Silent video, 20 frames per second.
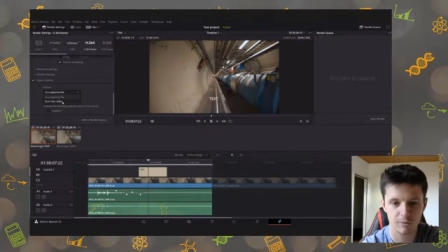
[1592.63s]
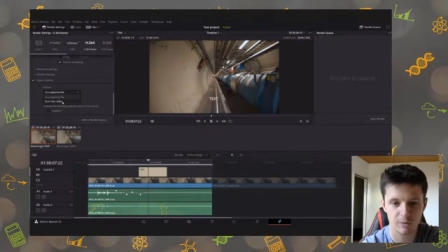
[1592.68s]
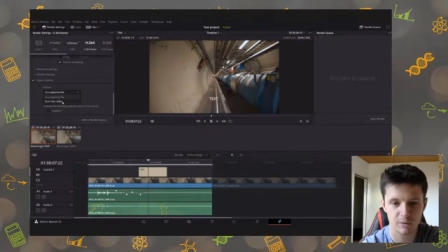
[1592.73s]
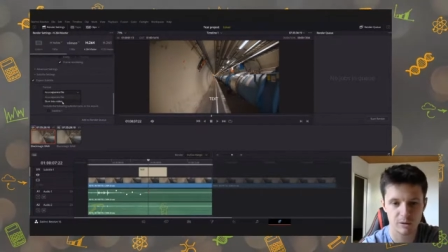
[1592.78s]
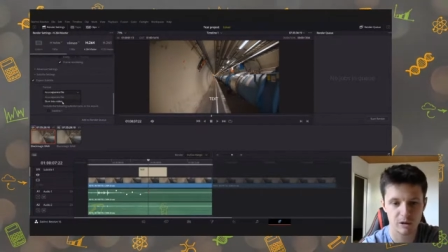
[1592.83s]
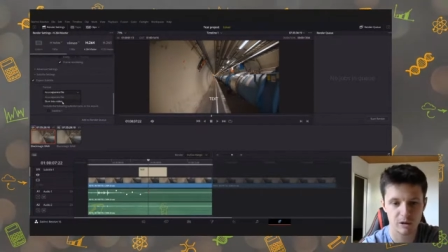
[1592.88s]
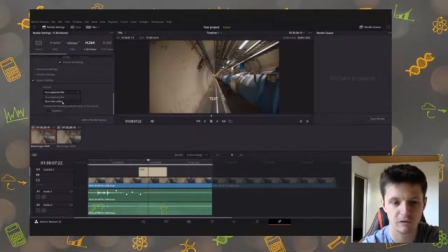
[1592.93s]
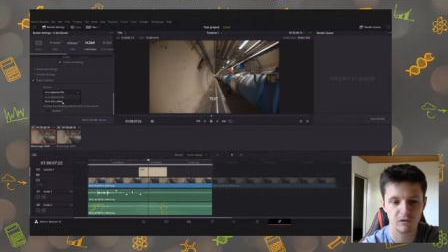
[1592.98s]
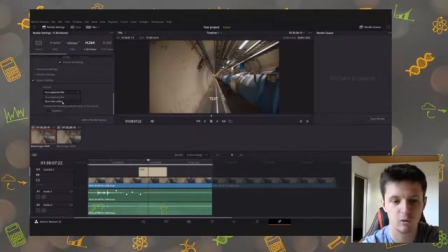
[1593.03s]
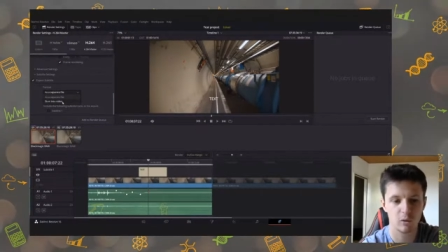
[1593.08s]

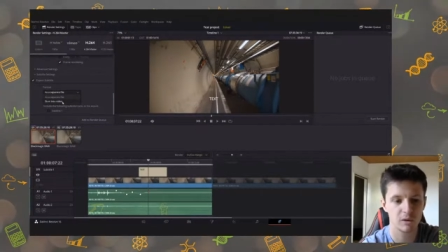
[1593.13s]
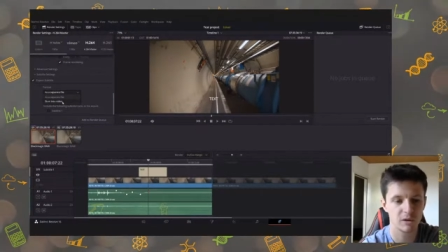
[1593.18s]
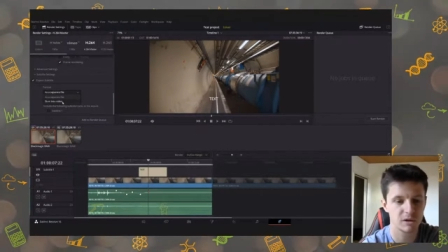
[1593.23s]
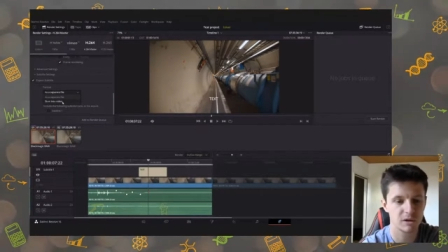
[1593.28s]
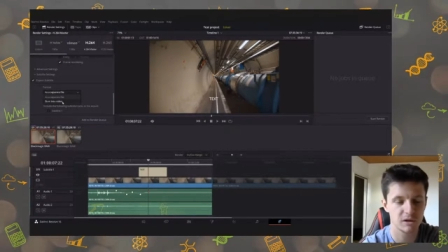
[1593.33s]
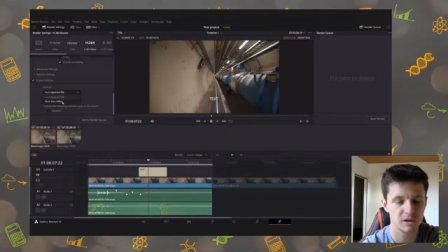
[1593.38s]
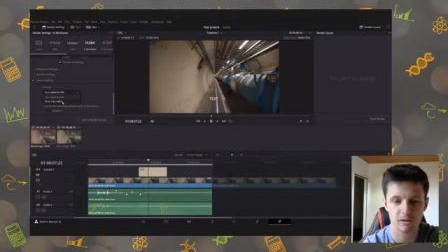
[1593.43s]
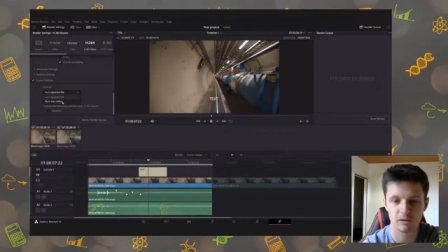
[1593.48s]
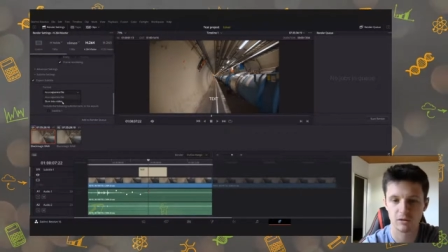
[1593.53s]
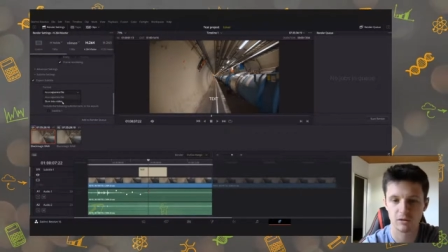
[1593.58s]
So if you want
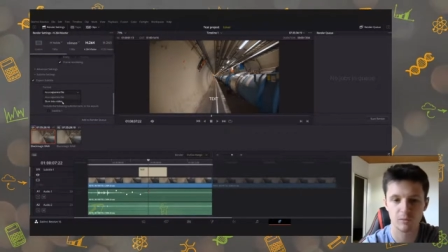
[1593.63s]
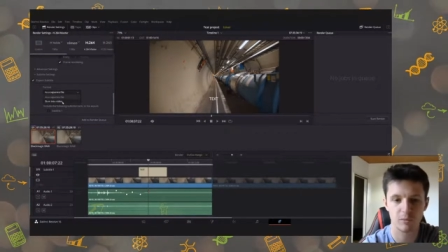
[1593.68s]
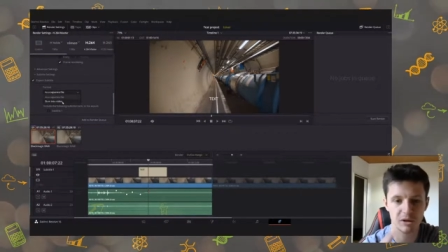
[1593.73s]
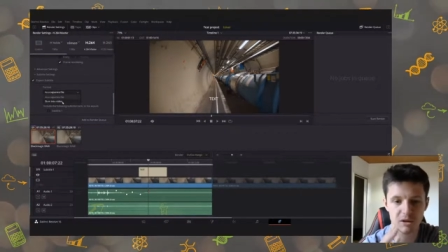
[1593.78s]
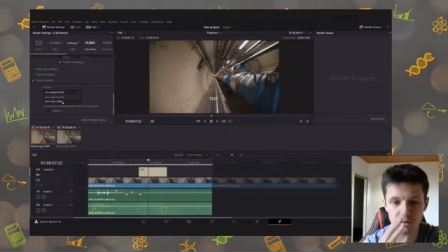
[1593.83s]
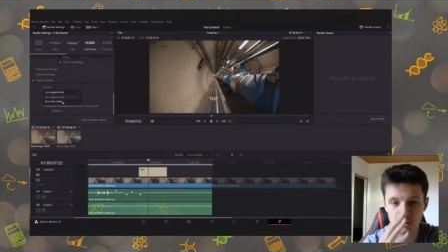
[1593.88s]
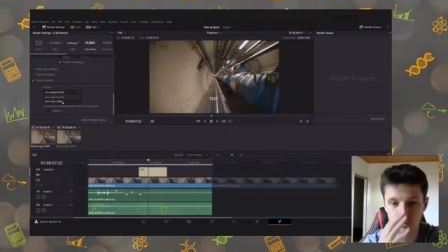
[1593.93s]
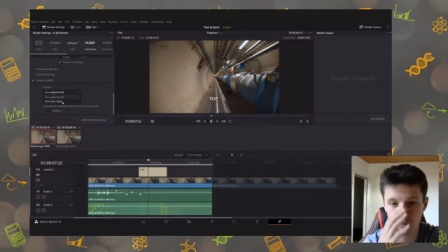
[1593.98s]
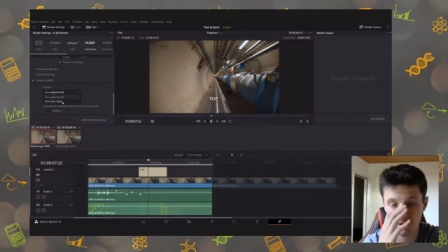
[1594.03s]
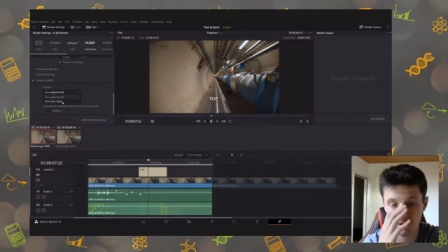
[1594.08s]
to, the
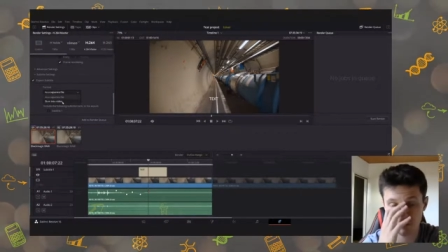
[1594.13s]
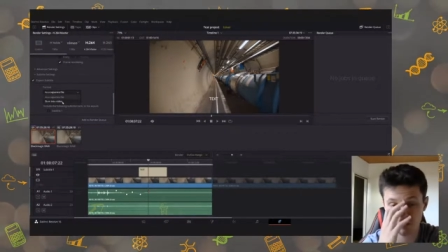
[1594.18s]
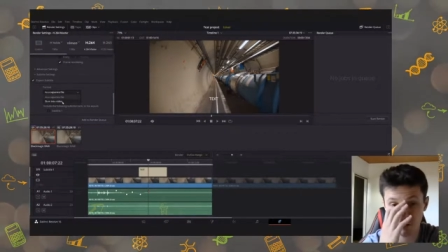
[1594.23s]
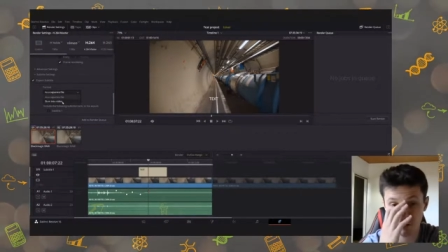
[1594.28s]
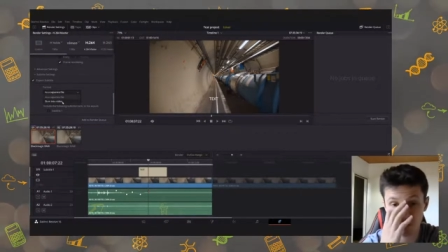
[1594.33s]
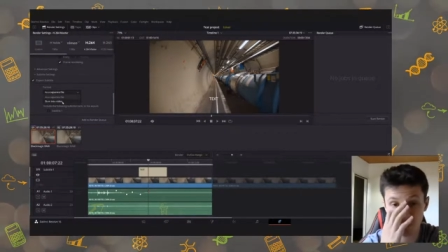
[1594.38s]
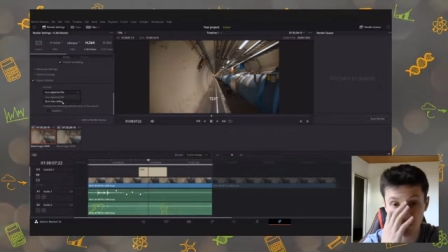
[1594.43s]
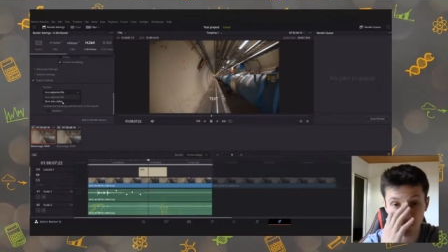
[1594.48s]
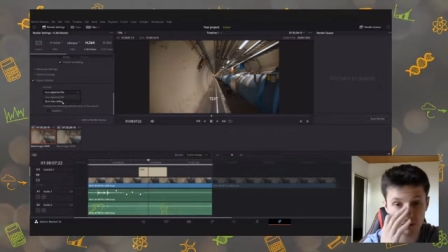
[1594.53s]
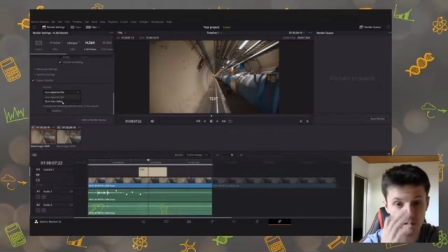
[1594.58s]
person who reads the
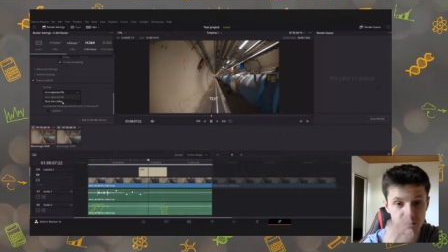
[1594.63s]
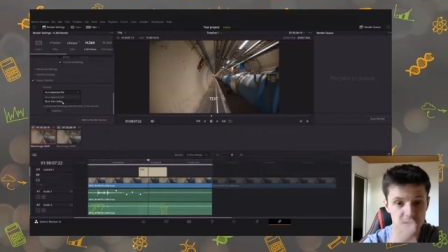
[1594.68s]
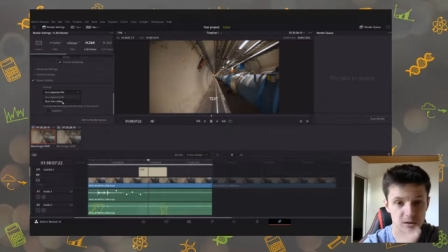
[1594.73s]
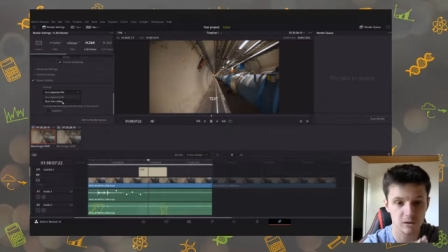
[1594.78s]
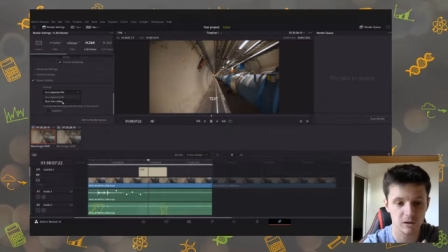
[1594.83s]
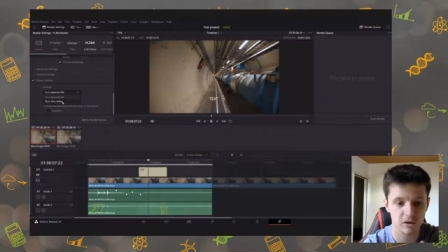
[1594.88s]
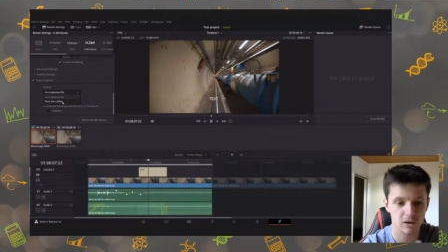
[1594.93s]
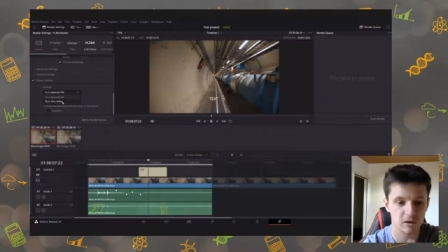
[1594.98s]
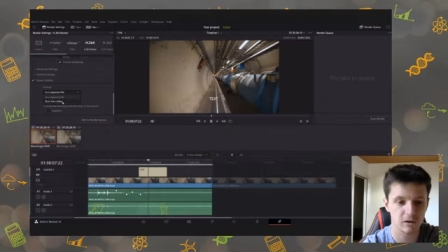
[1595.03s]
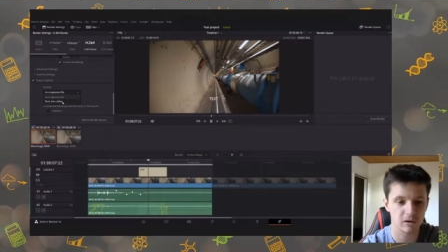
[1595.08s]
video, this,
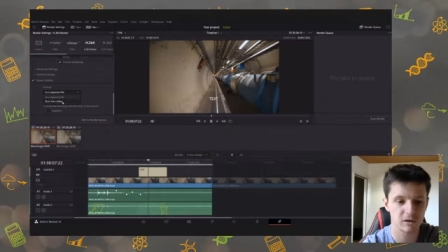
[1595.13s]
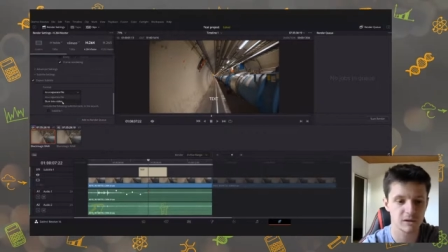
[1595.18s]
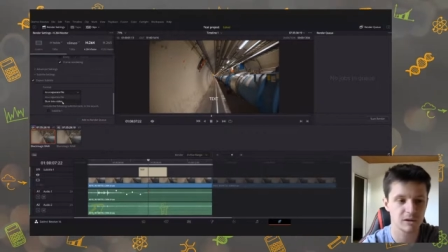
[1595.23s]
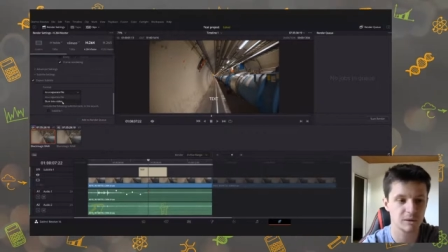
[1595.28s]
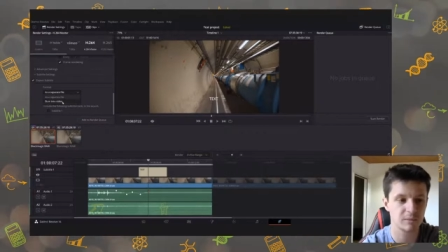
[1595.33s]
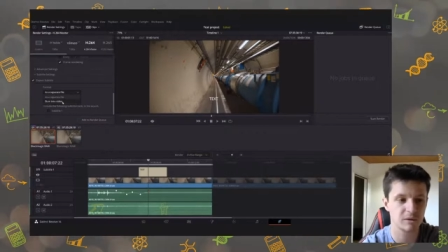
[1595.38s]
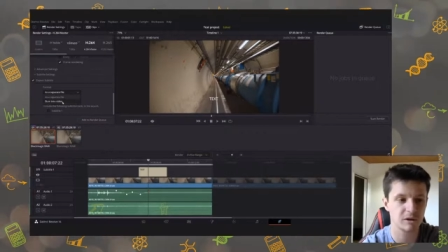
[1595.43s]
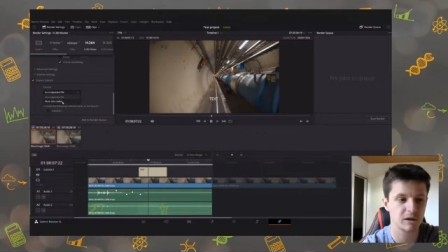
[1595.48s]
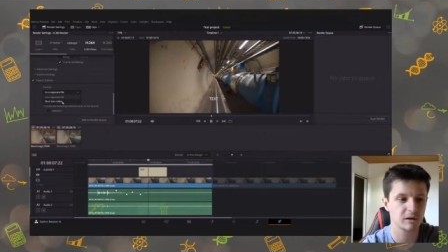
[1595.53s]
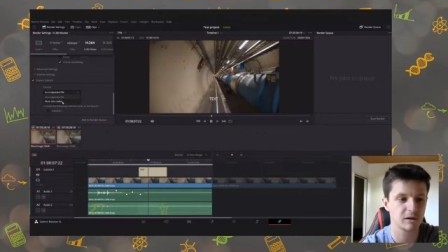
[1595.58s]
the
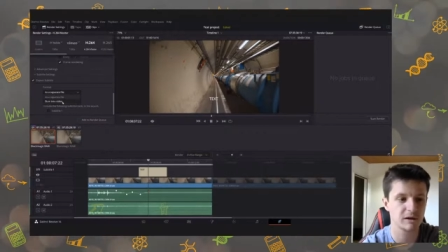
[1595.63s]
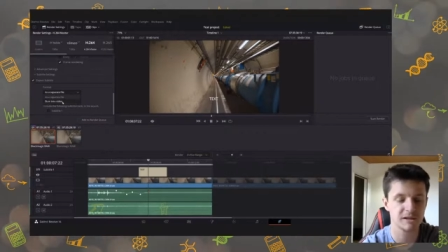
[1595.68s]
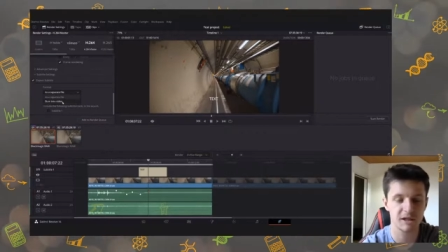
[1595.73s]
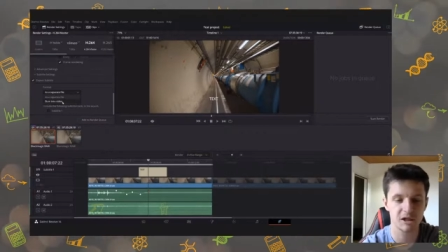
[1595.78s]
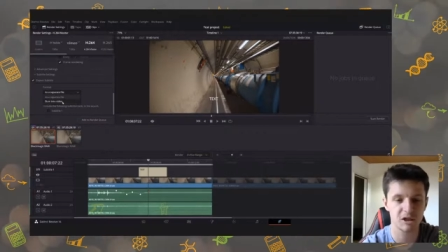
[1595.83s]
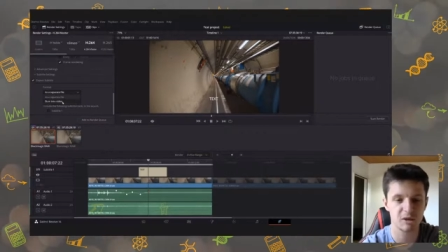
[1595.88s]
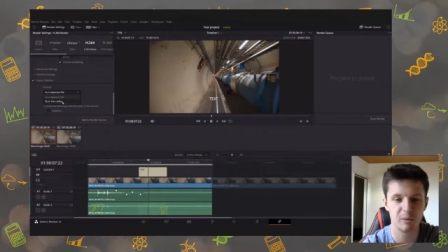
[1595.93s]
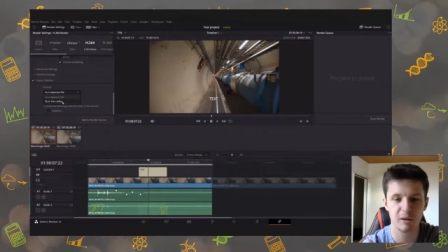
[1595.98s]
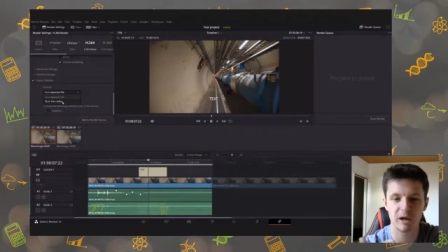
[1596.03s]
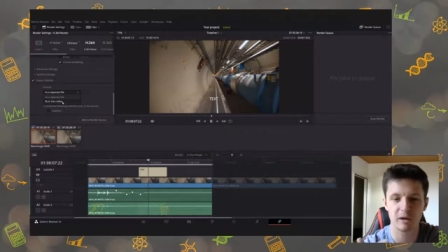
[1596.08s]
subtitle
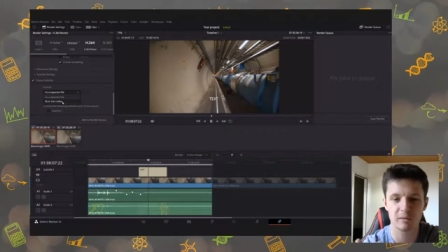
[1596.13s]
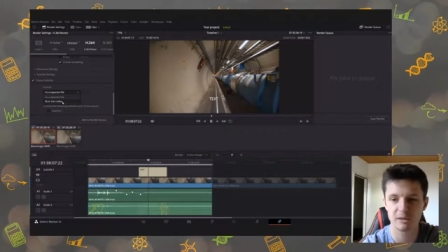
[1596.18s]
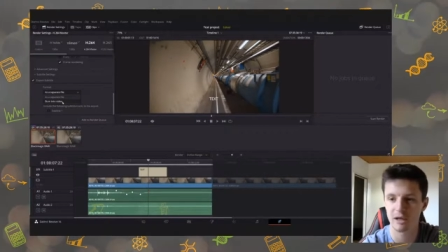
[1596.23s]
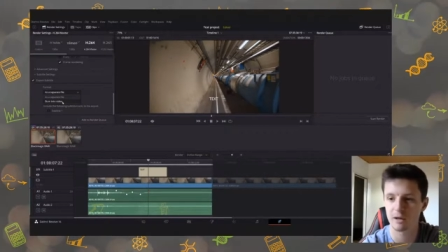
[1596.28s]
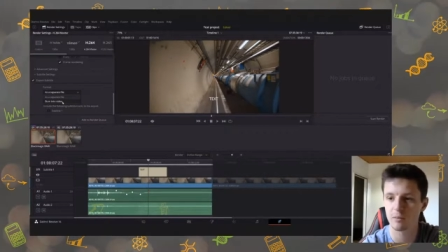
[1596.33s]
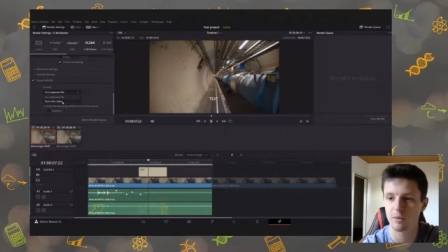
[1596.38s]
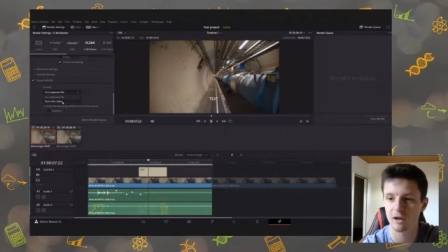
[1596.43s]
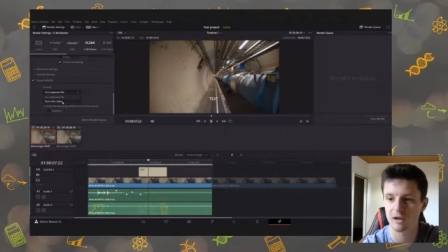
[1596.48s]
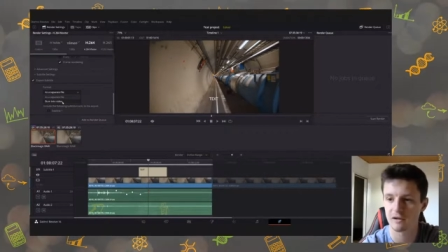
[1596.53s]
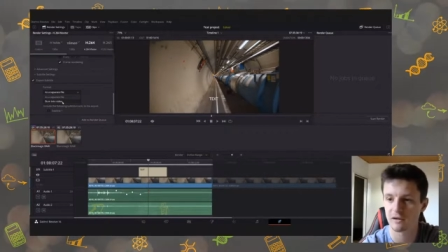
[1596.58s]
essentially becomes
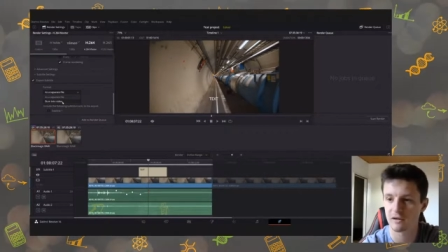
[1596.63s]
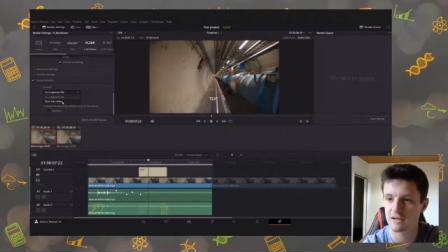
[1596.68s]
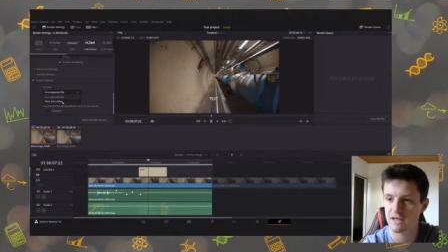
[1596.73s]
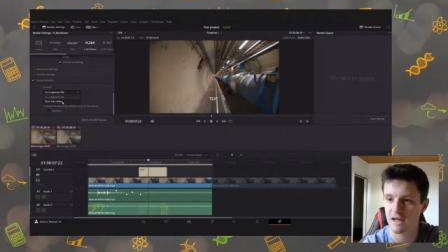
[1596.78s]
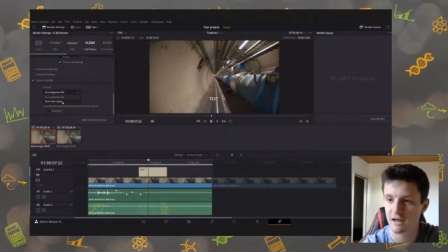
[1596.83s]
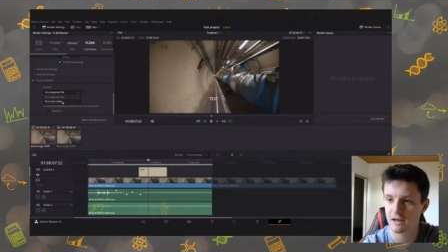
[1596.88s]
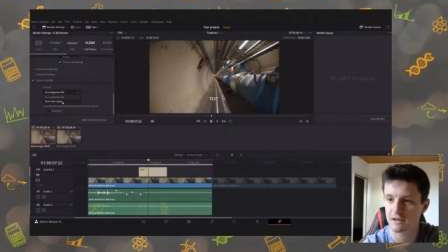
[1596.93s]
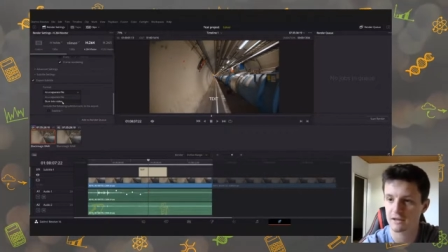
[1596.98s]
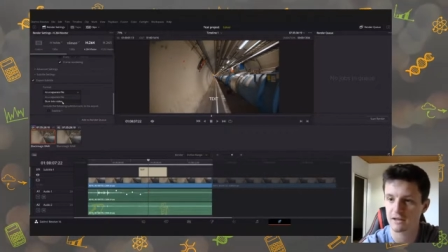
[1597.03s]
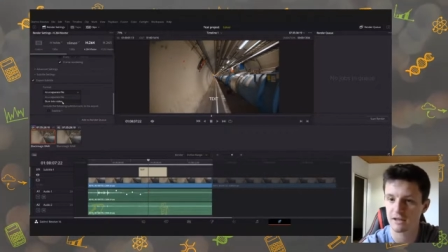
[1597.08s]
like part of the
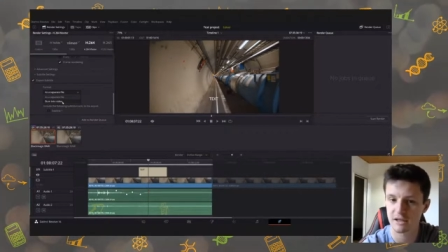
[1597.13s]
text.